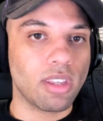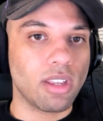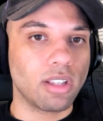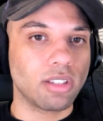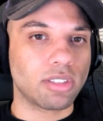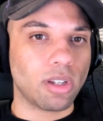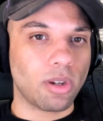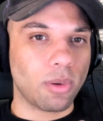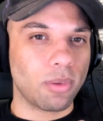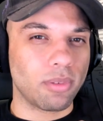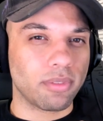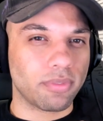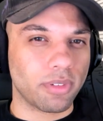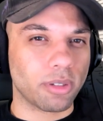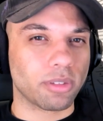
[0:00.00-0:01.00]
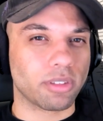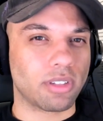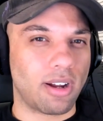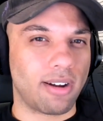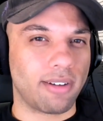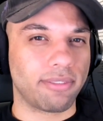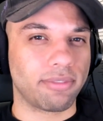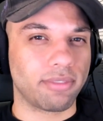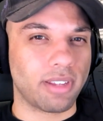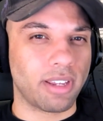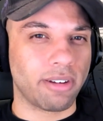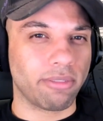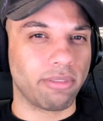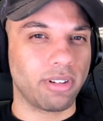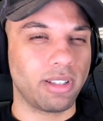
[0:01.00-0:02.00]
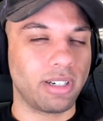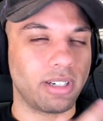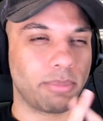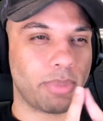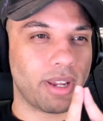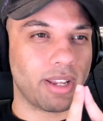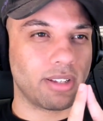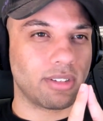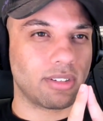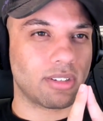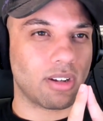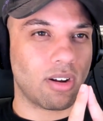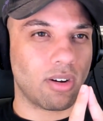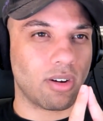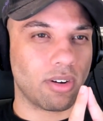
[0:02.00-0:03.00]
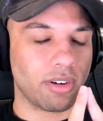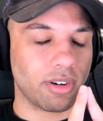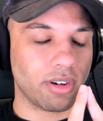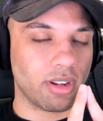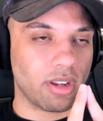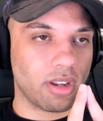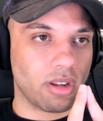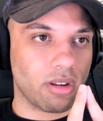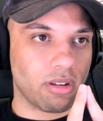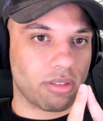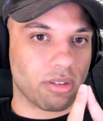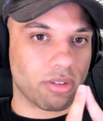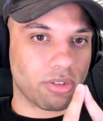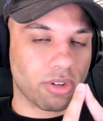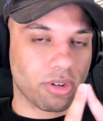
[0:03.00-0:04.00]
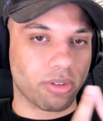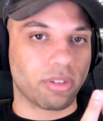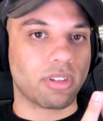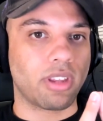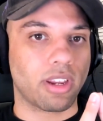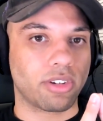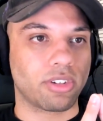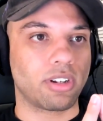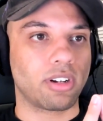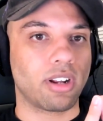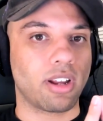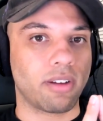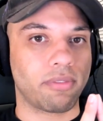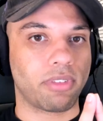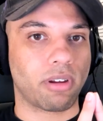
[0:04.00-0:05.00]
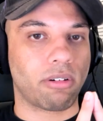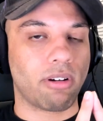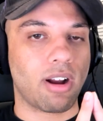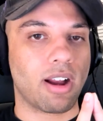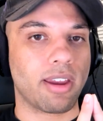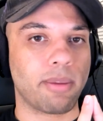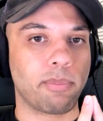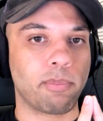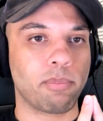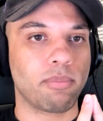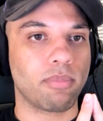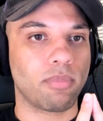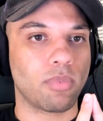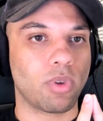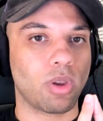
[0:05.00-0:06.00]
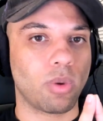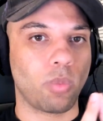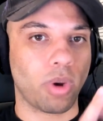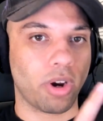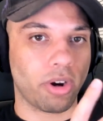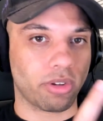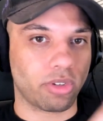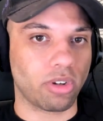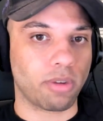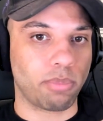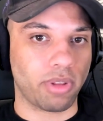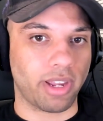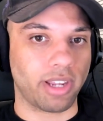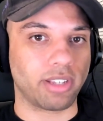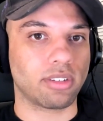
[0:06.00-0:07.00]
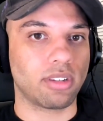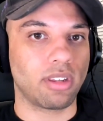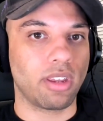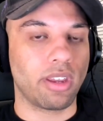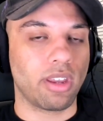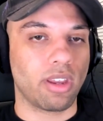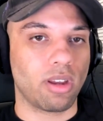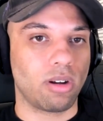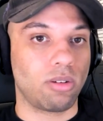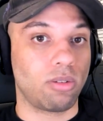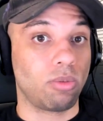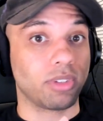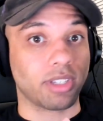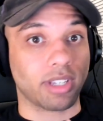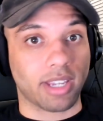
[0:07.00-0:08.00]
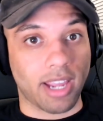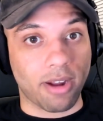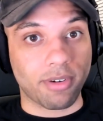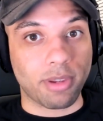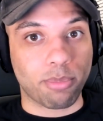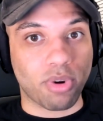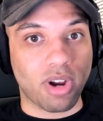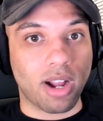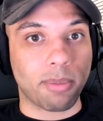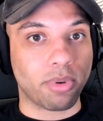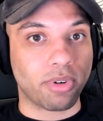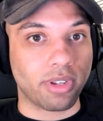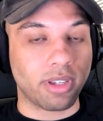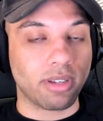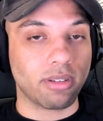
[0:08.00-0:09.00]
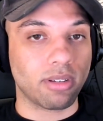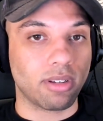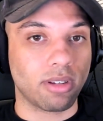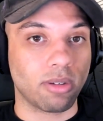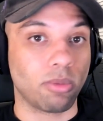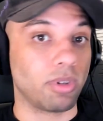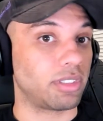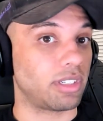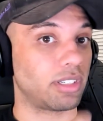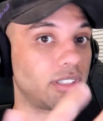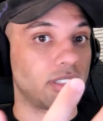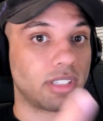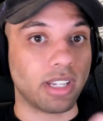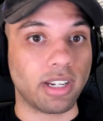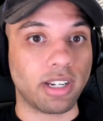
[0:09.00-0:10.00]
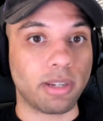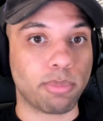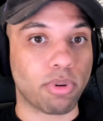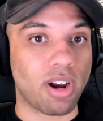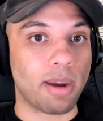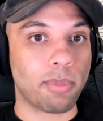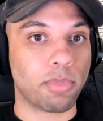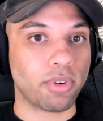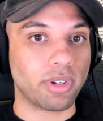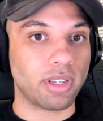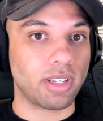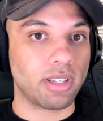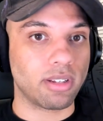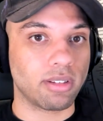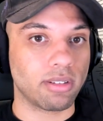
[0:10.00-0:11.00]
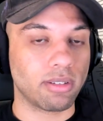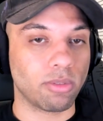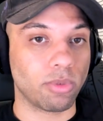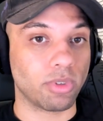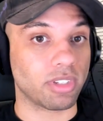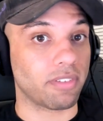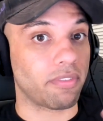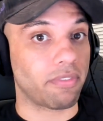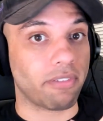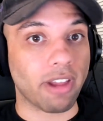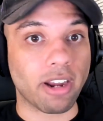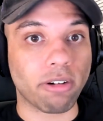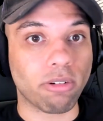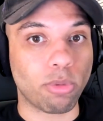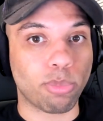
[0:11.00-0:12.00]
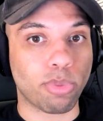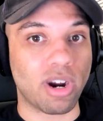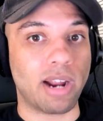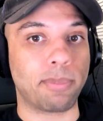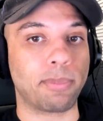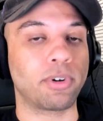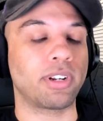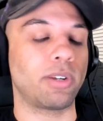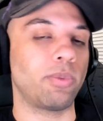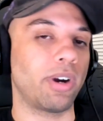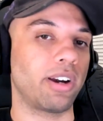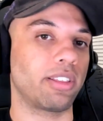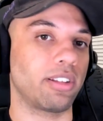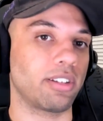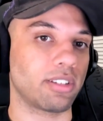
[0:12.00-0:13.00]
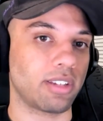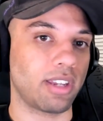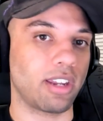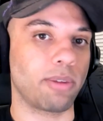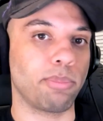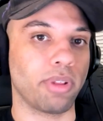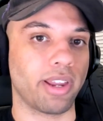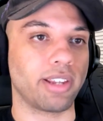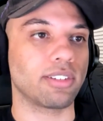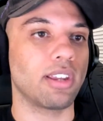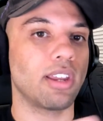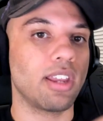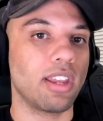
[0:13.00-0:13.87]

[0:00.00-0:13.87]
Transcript: So, first off, it really depends on the jurisdiction of the crime, where it took place. Was it county property? Was it city property? Was it federal property? Where did this take place?